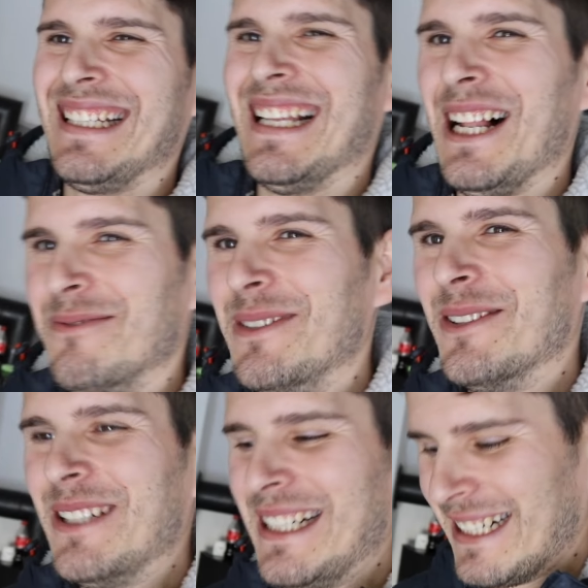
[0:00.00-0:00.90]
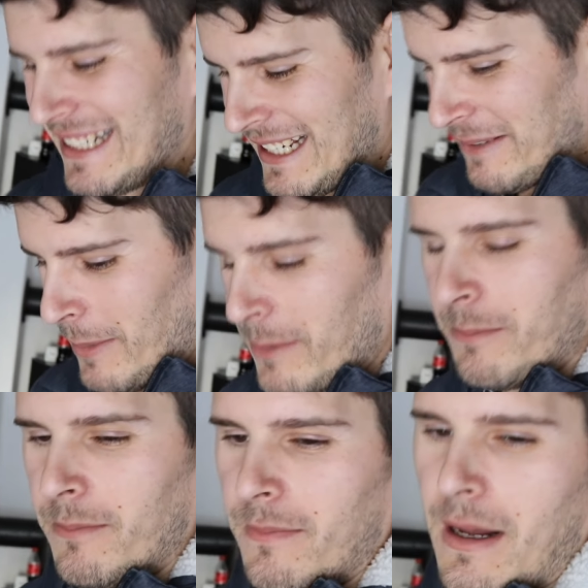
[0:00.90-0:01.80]
that will be weird. But
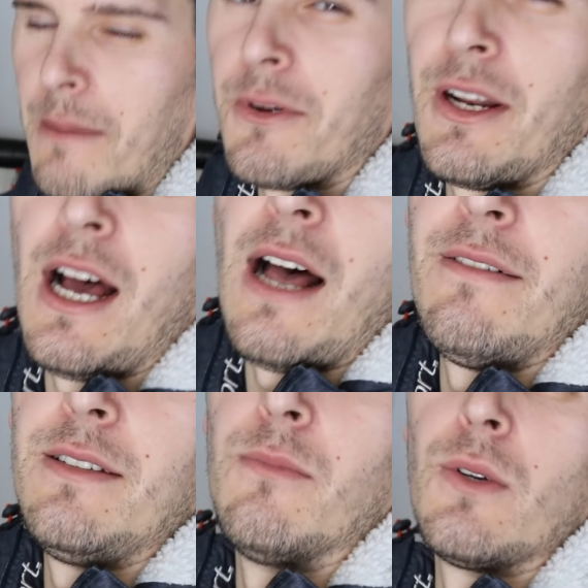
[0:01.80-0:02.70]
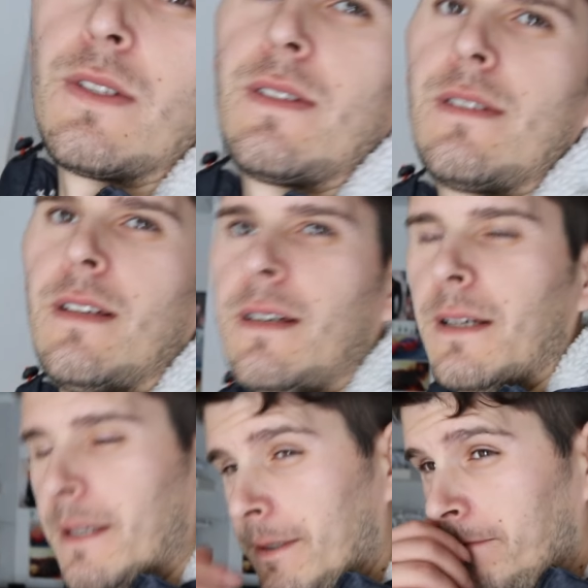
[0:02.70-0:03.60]
I'm gonna have it most...
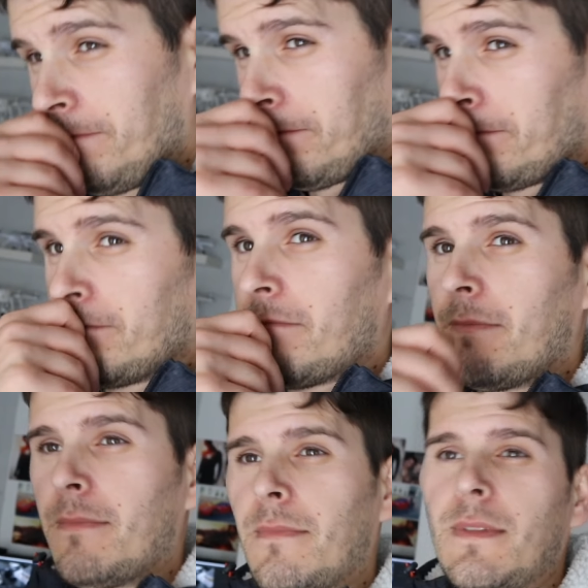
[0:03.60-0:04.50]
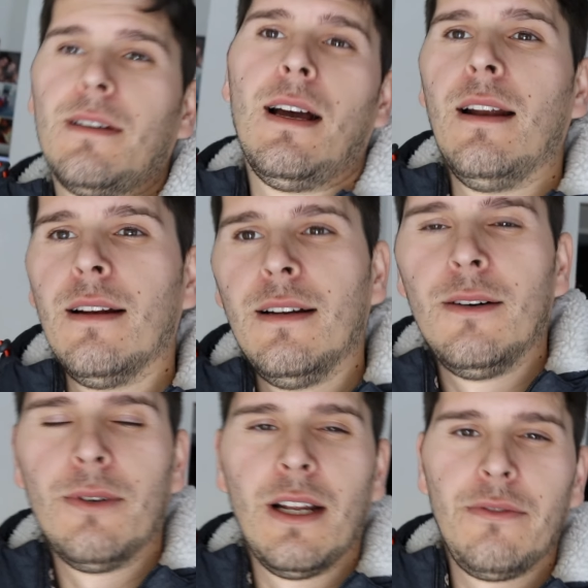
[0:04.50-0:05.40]
Uh, I don't
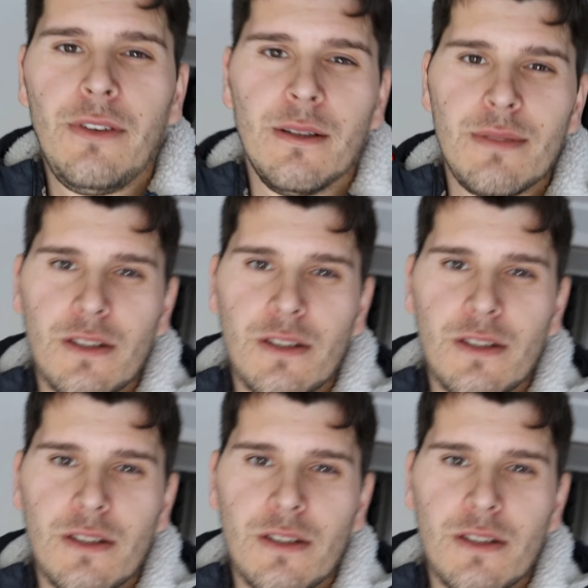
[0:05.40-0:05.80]
know, when I film